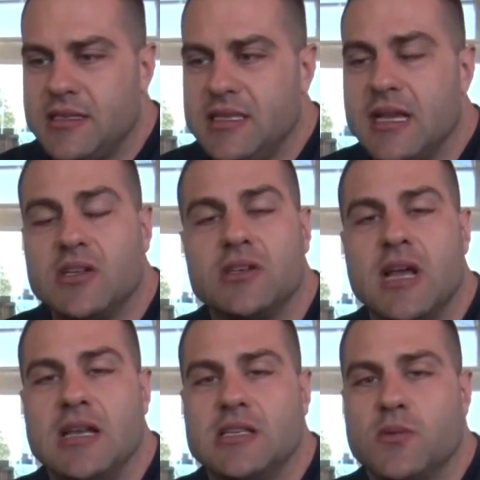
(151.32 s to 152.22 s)
these
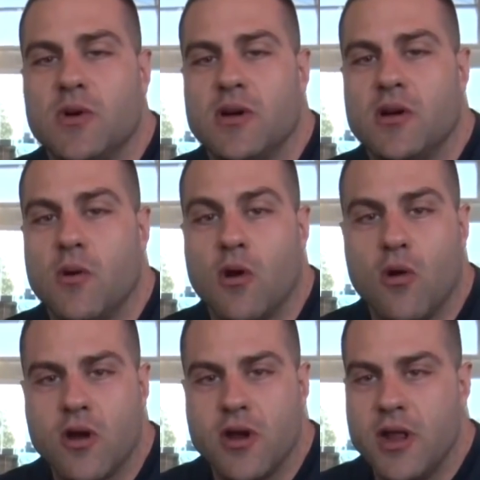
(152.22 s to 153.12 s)
exercises were
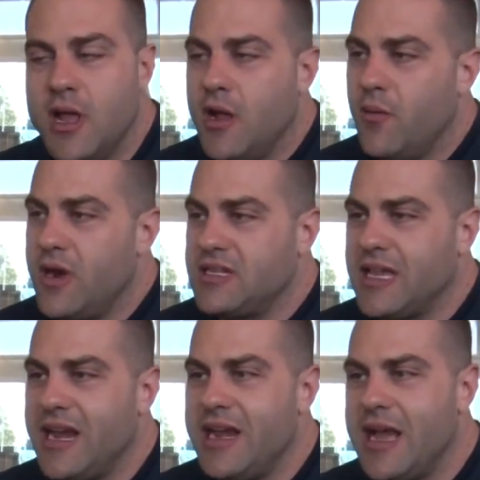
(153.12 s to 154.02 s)
ordered, we
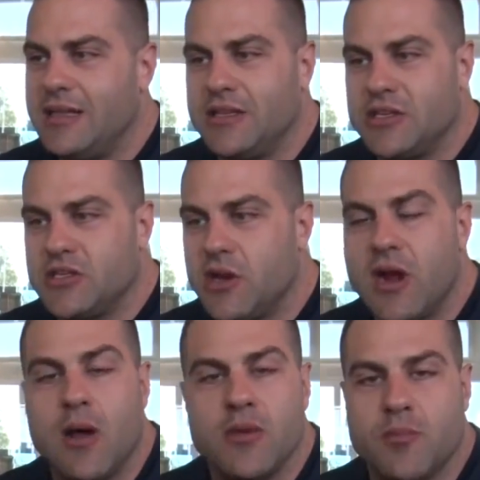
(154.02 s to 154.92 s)
decided not to just
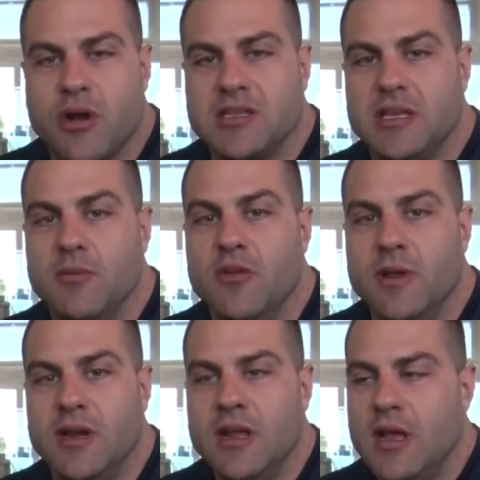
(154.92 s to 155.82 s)
start out with a pressing
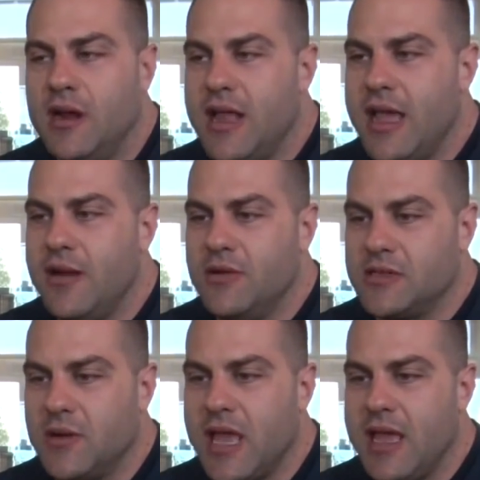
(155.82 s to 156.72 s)
movement. Again, it
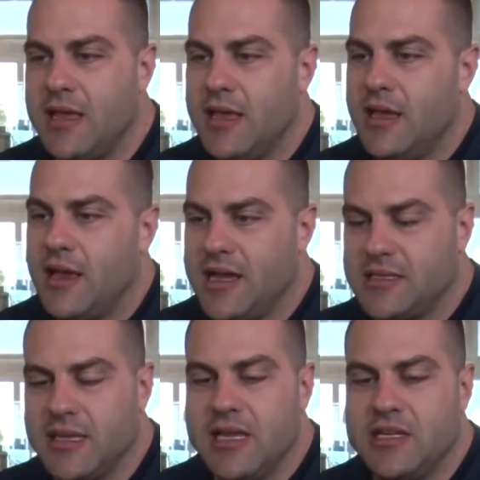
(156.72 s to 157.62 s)
was okay,
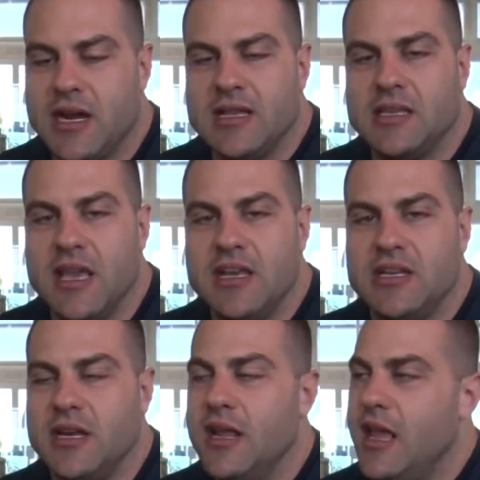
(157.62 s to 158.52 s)
isolation,
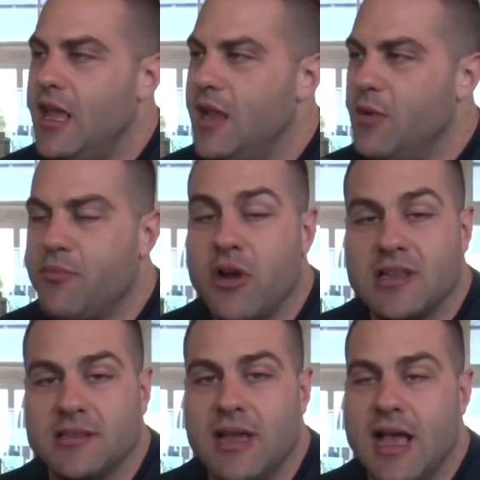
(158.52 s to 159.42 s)
and we
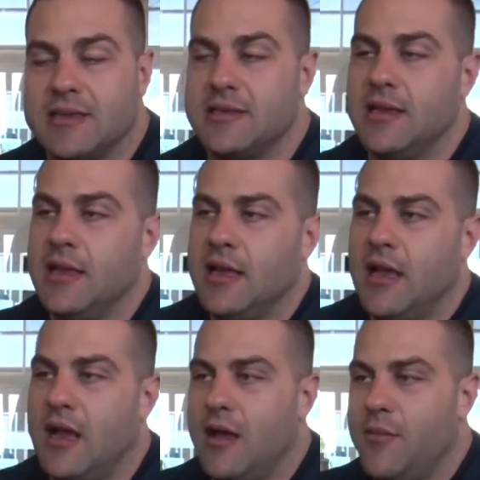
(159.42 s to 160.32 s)
pressed last.
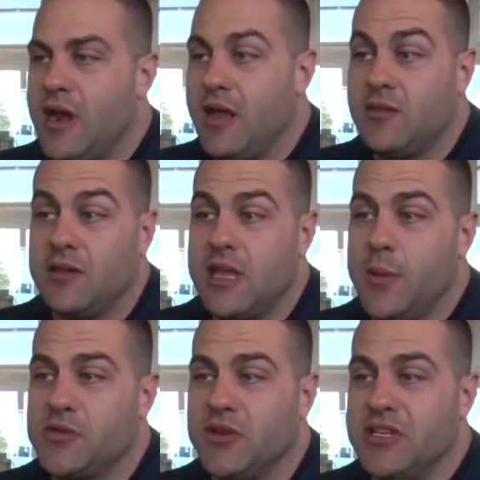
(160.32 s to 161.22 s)
And I thought that
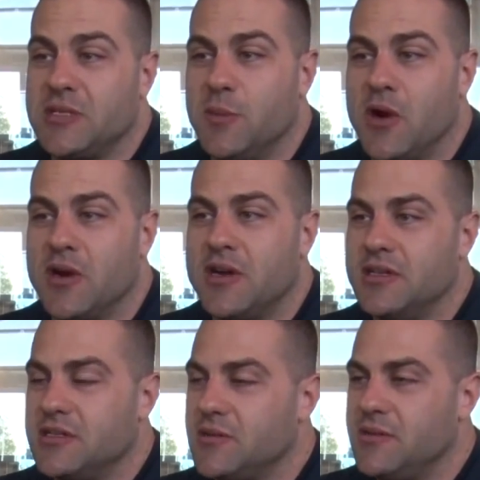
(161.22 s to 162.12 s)
was really smart
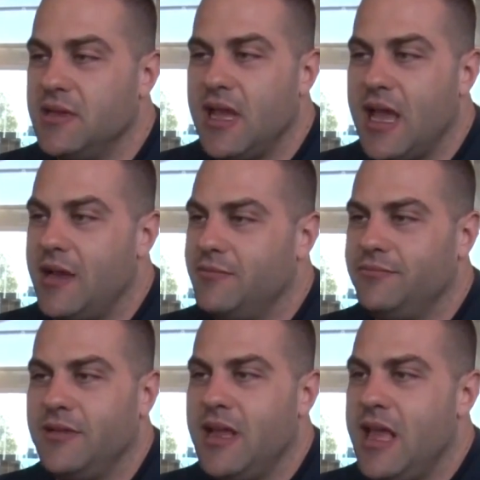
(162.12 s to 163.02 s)
because
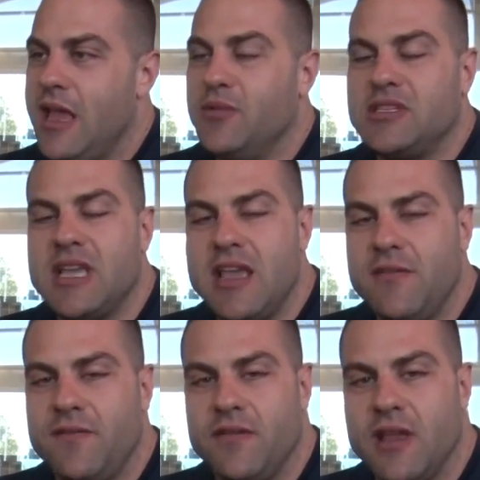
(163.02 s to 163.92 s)
it was
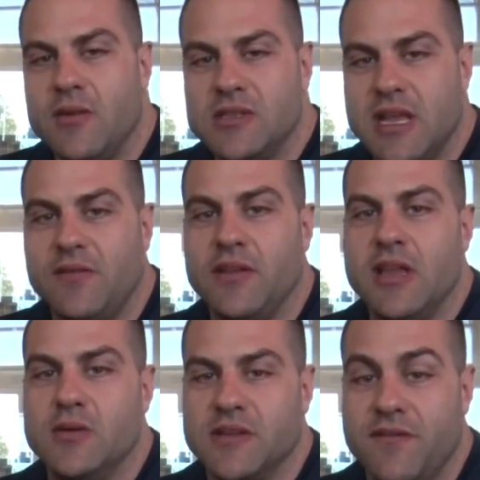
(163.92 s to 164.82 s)
safe and it was
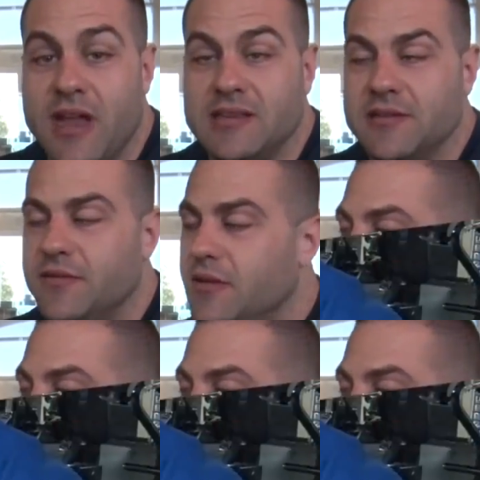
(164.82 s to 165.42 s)
effective.